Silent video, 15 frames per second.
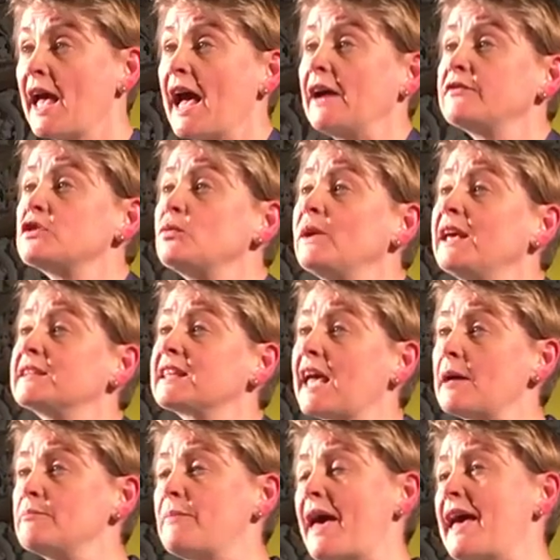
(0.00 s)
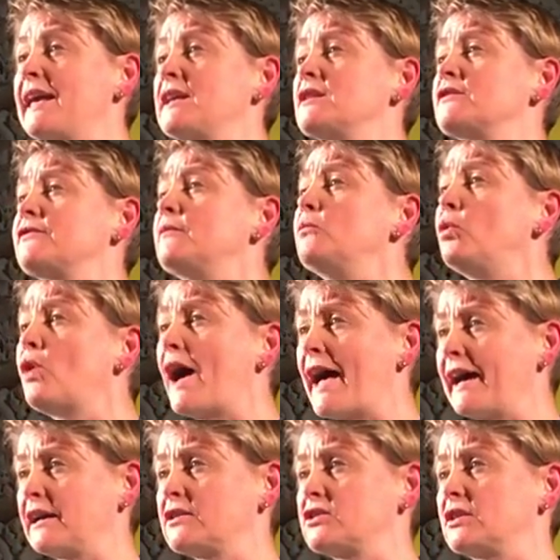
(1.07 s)
after we had campaigned for more
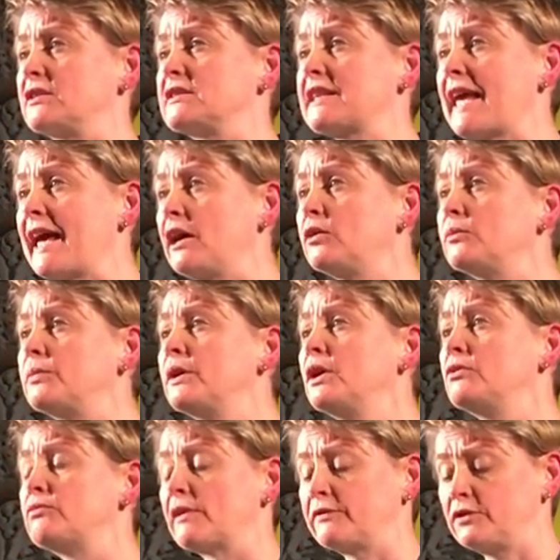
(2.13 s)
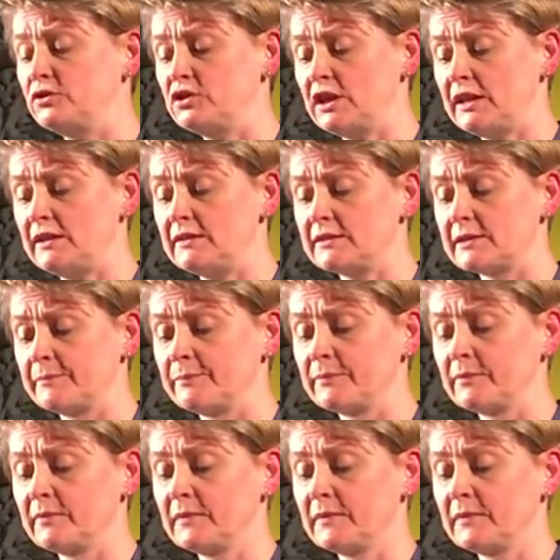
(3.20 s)
action to help refugees,